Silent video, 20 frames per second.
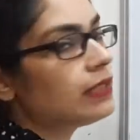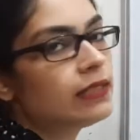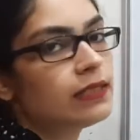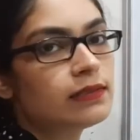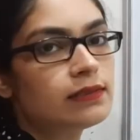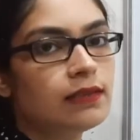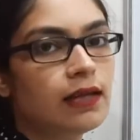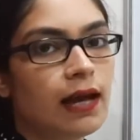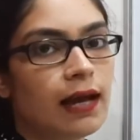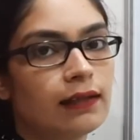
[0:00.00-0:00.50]

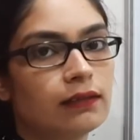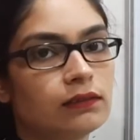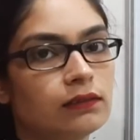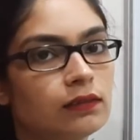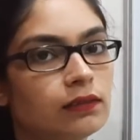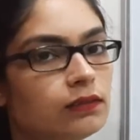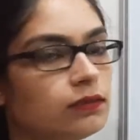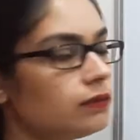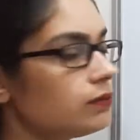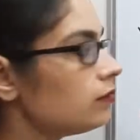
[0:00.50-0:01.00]
is the
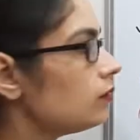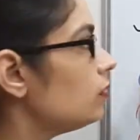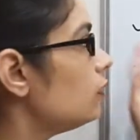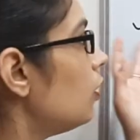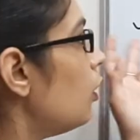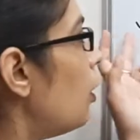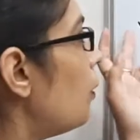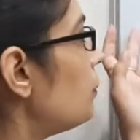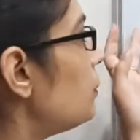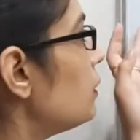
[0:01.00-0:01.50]
answers.
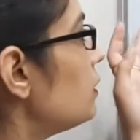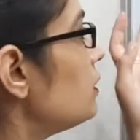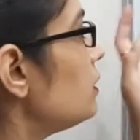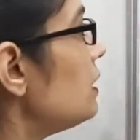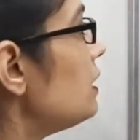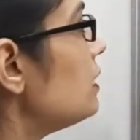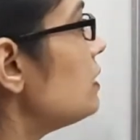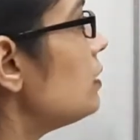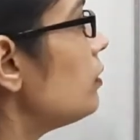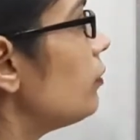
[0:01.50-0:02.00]
Option
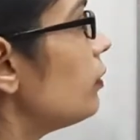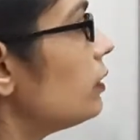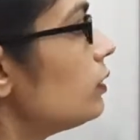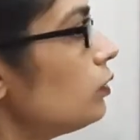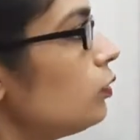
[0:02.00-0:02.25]
C is equals to